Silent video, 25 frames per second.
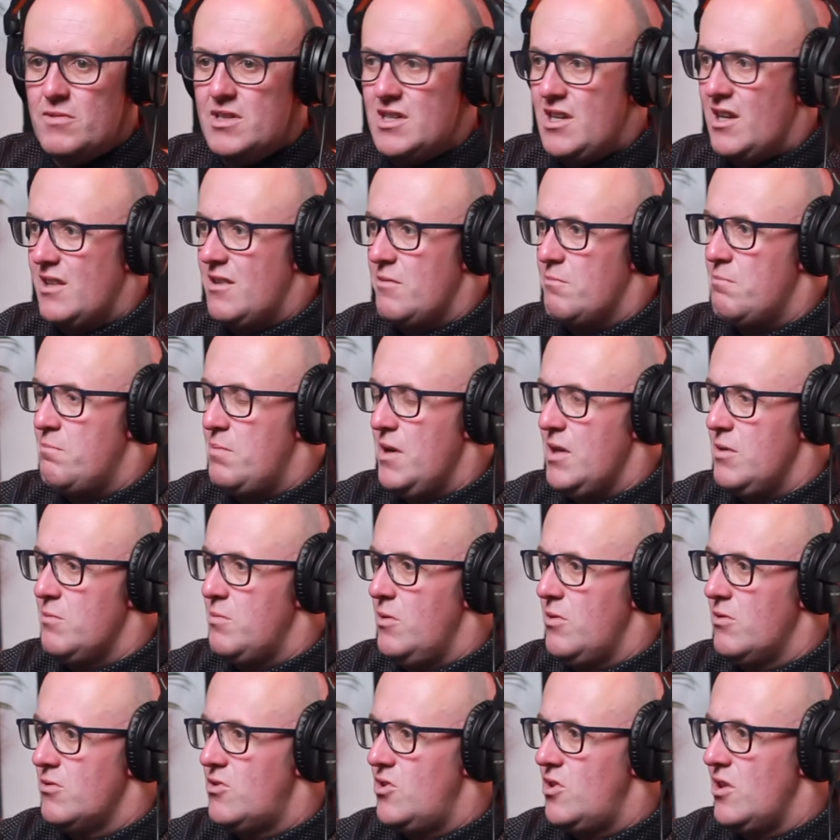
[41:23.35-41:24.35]
It's like the
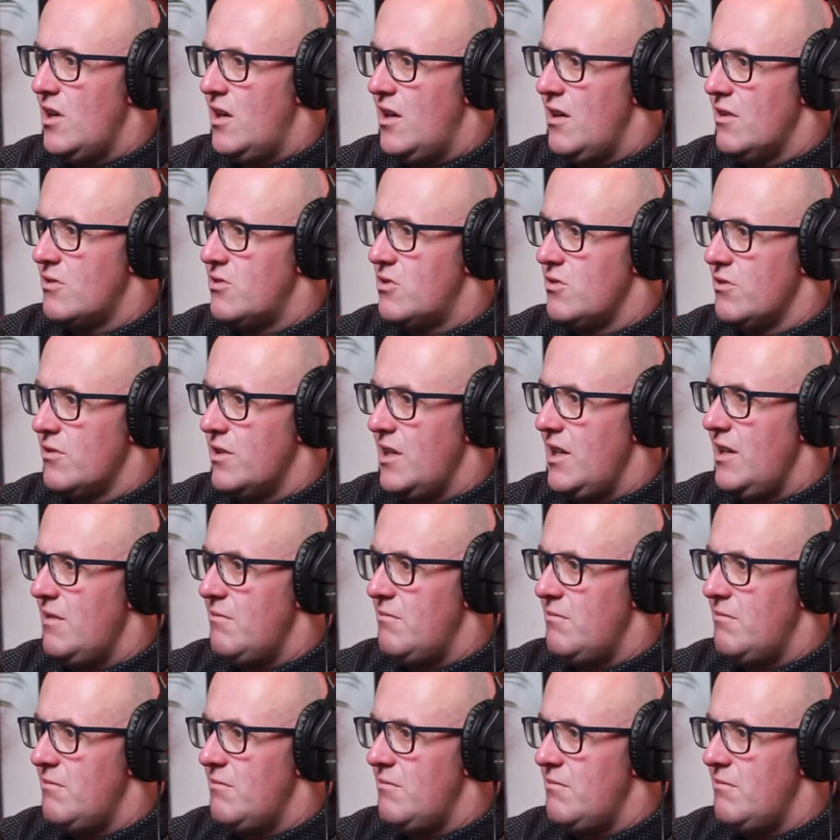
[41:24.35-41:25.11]
Billboard charts or the...